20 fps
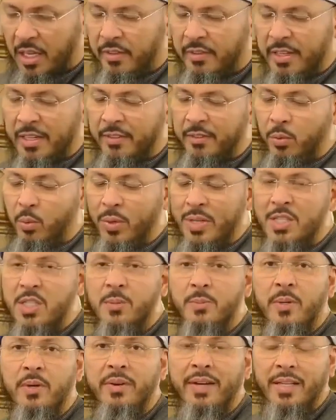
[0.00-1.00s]
even if
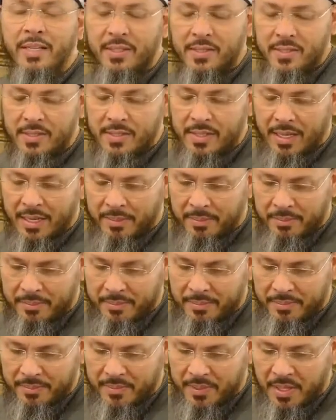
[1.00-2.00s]
whisperings
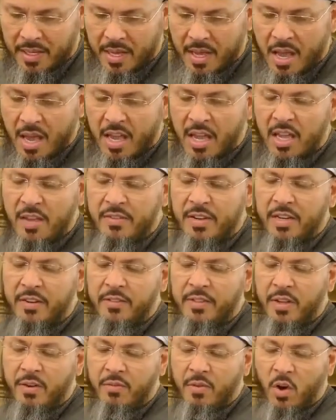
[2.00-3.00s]
come,
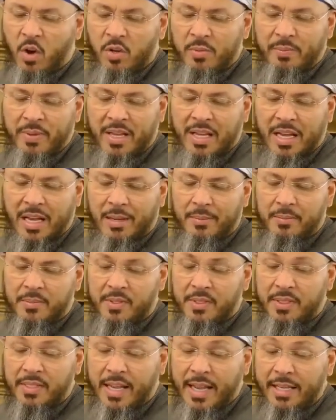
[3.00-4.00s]
even if the road
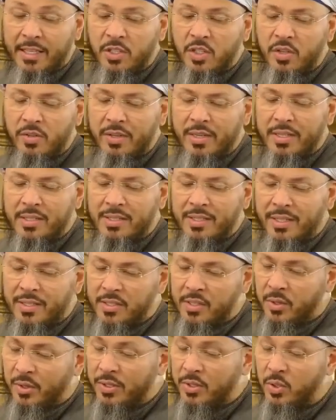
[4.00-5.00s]
becomes dangerous,
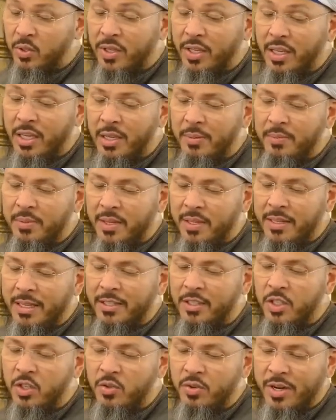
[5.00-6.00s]
He's going to keep
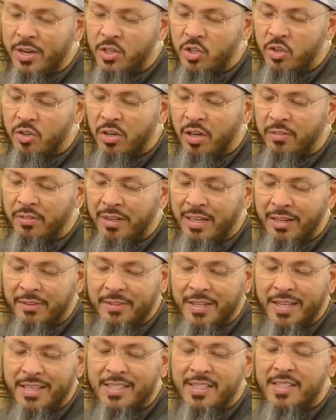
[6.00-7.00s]
that treasure of
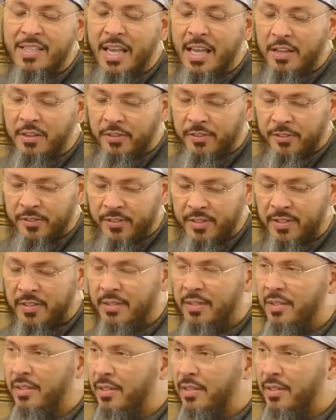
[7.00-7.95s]
love safe